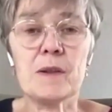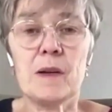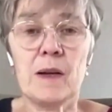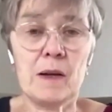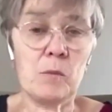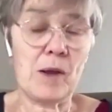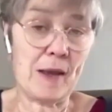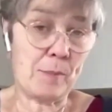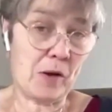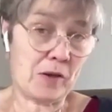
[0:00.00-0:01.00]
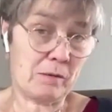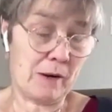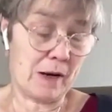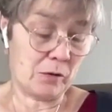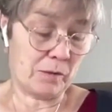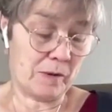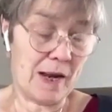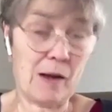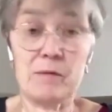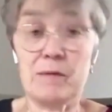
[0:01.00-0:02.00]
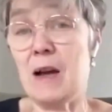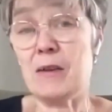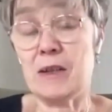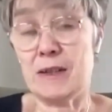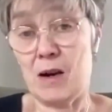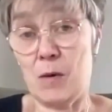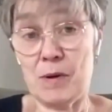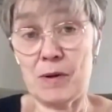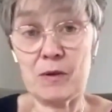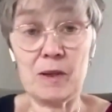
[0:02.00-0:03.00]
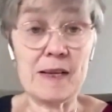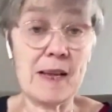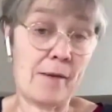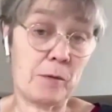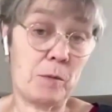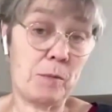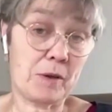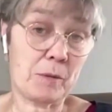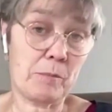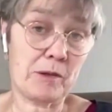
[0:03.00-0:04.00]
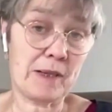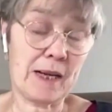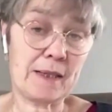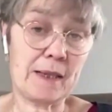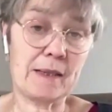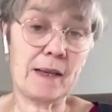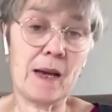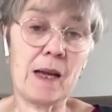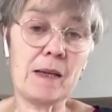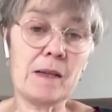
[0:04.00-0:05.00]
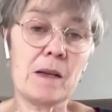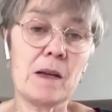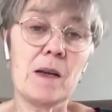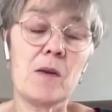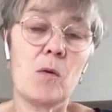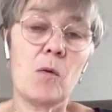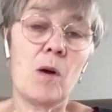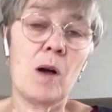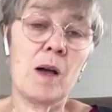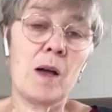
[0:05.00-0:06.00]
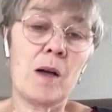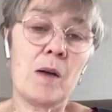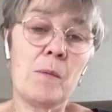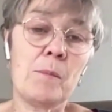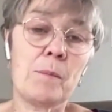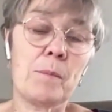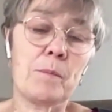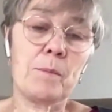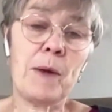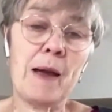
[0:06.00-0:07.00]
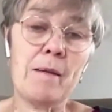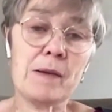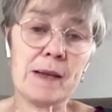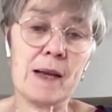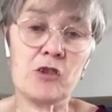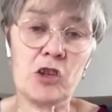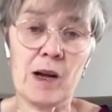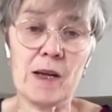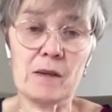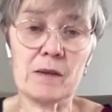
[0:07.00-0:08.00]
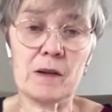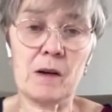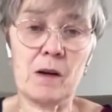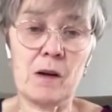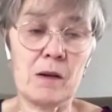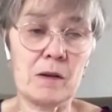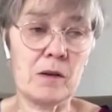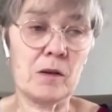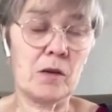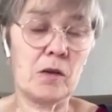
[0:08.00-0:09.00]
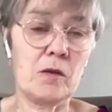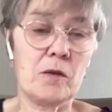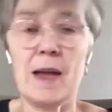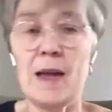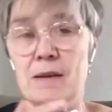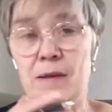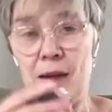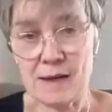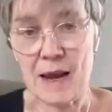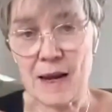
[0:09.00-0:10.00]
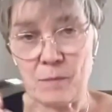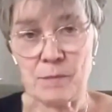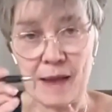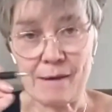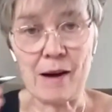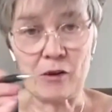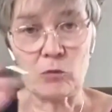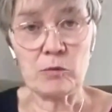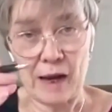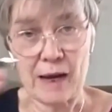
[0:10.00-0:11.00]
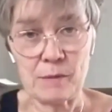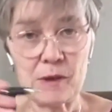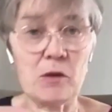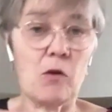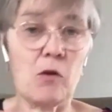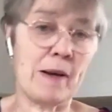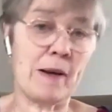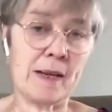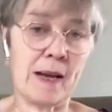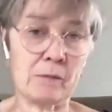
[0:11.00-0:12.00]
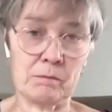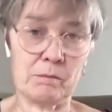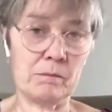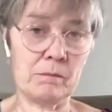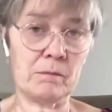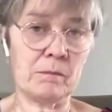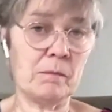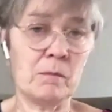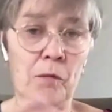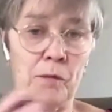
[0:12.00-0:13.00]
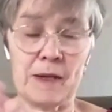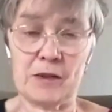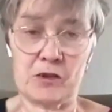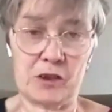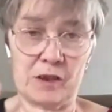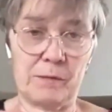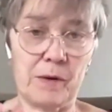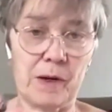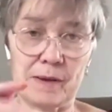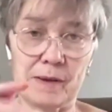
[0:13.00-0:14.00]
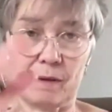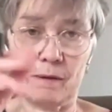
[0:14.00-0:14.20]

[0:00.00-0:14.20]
when they're passed around, often nowadays they are passed online, they have to be password protected, and parents and child are their names, their actual names are not written down. Often it's just the first